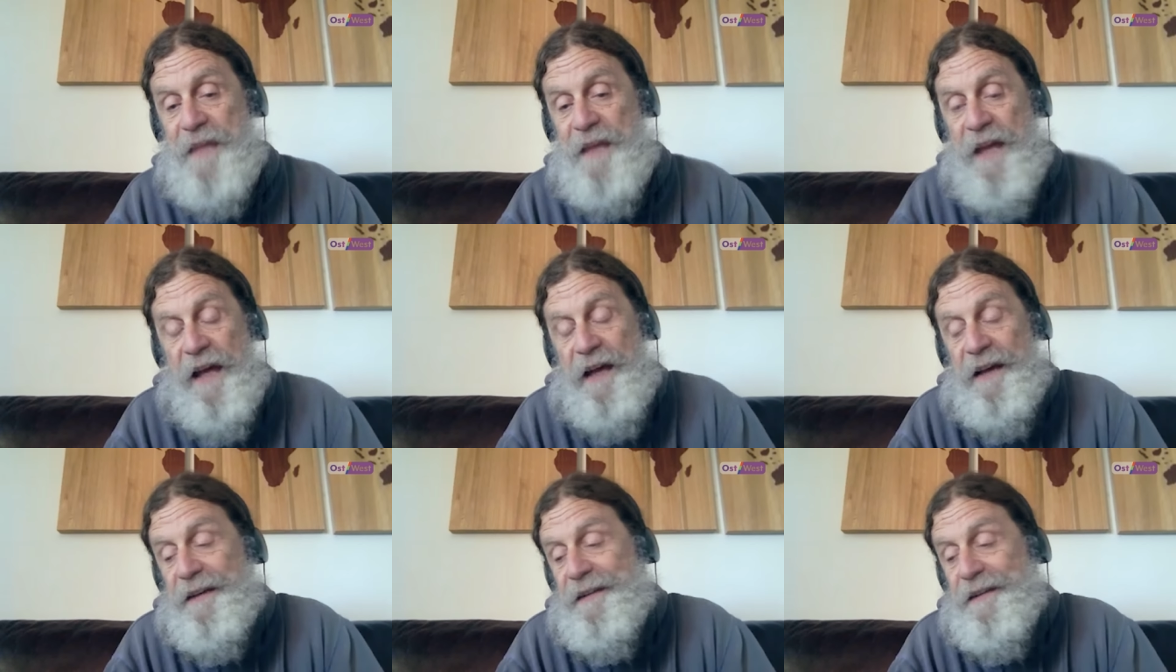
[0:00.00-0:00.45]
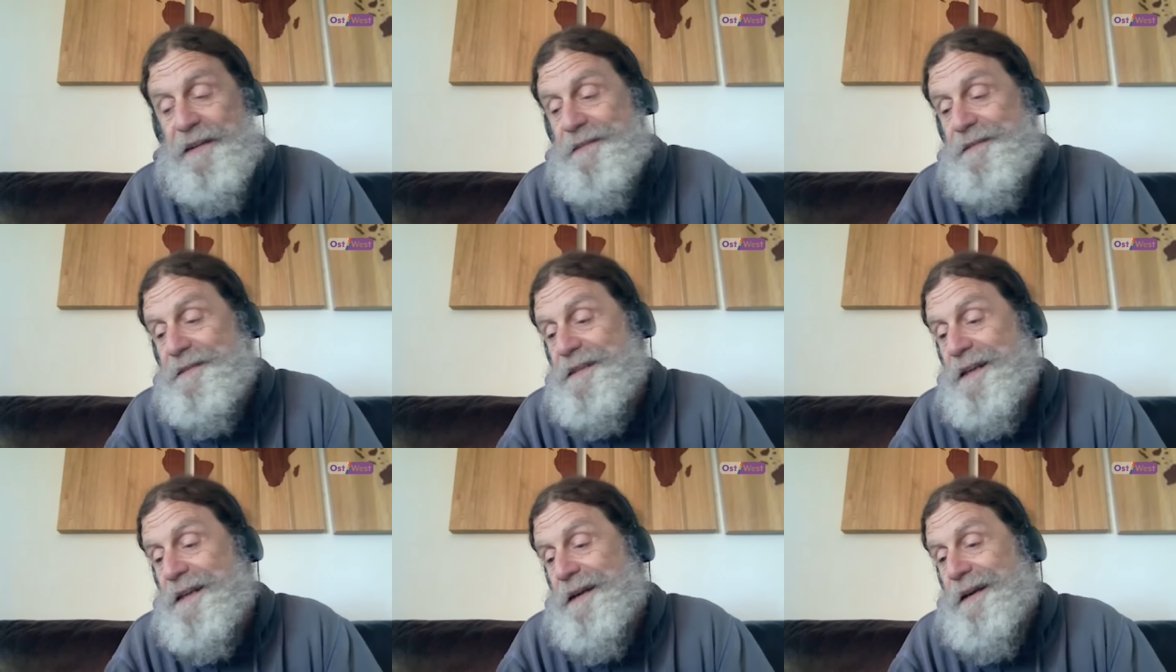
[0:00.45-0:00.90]

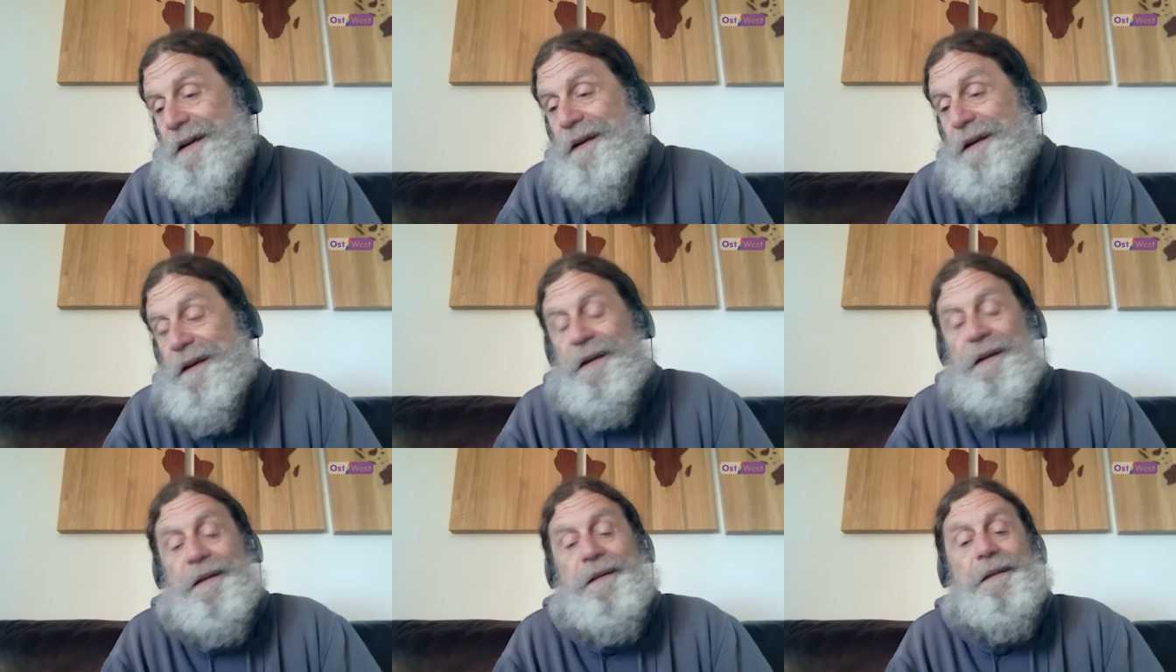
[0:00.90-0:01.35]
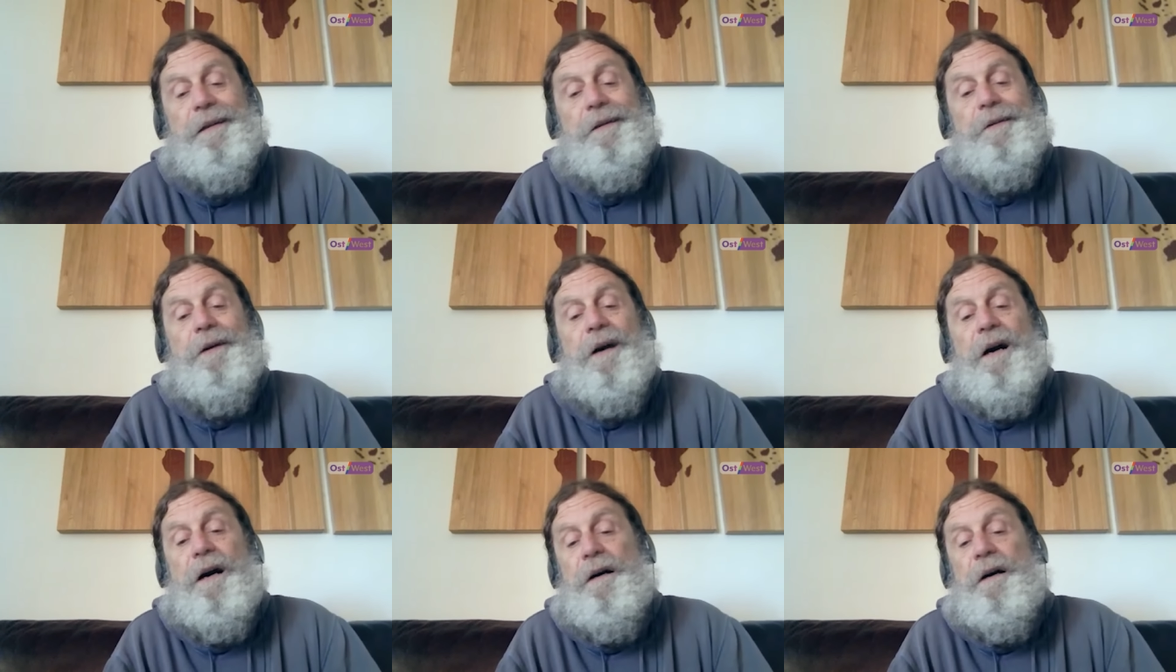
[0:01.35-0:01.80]
And, you
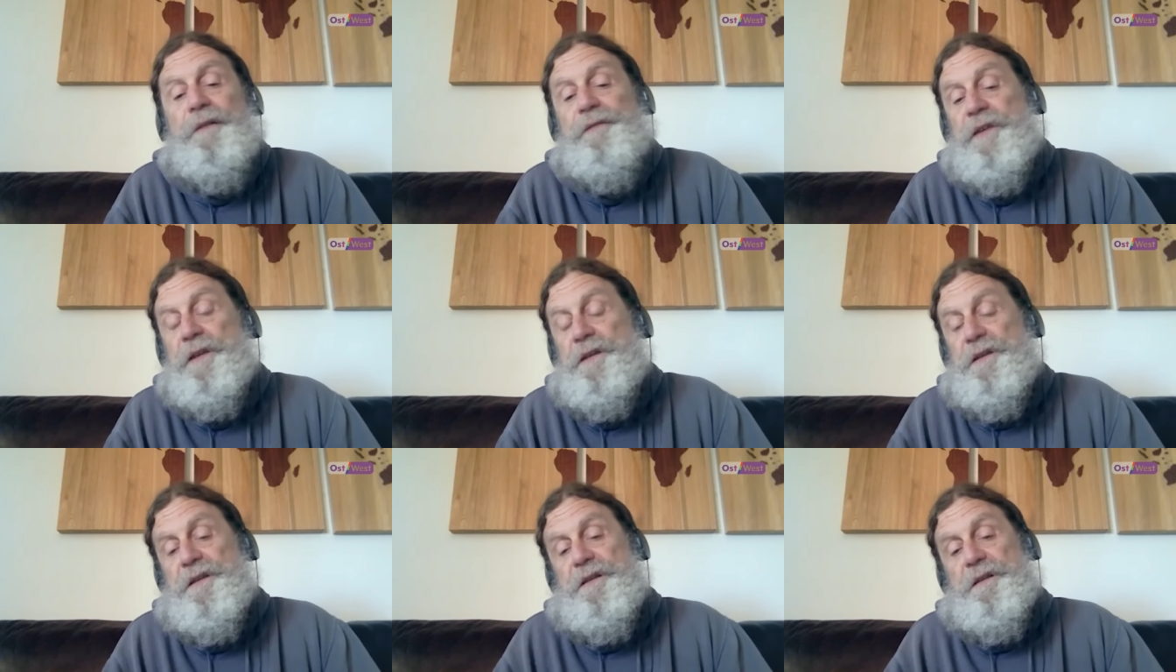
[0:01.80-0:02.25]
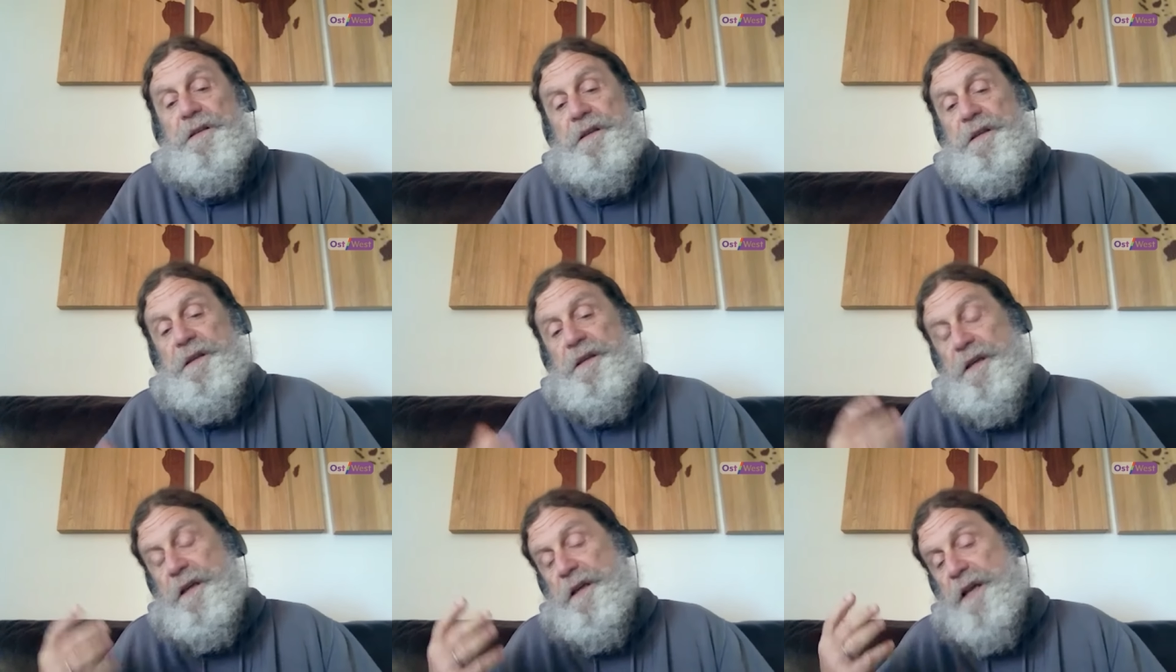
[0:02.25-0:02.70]
know,
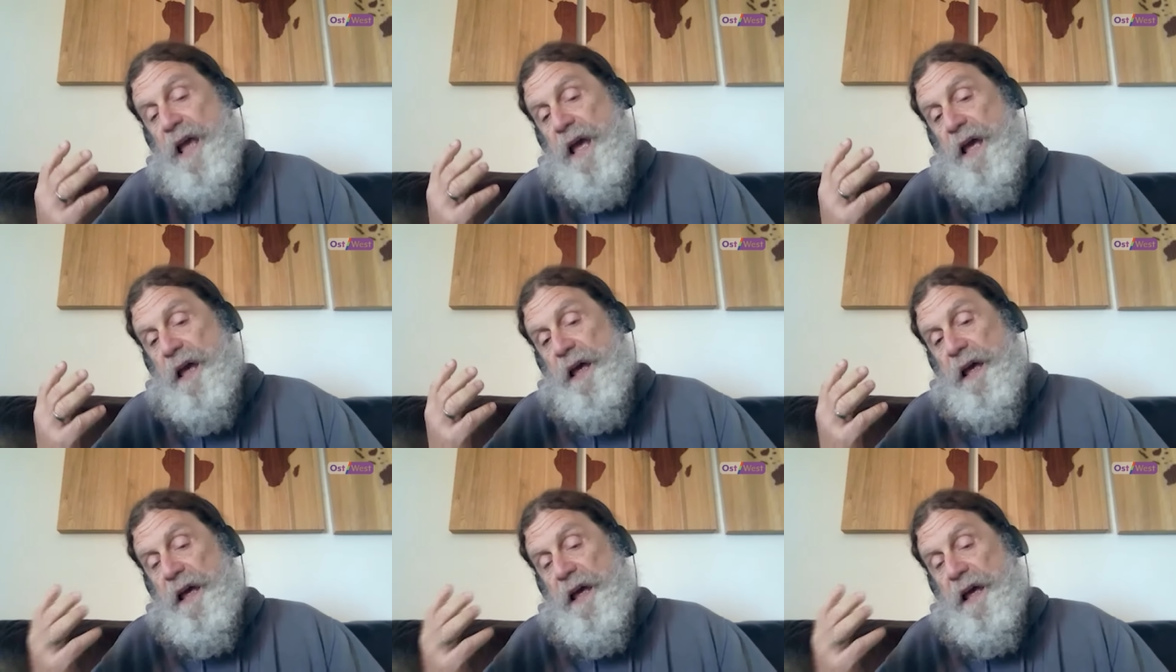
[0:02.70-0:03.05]
obviously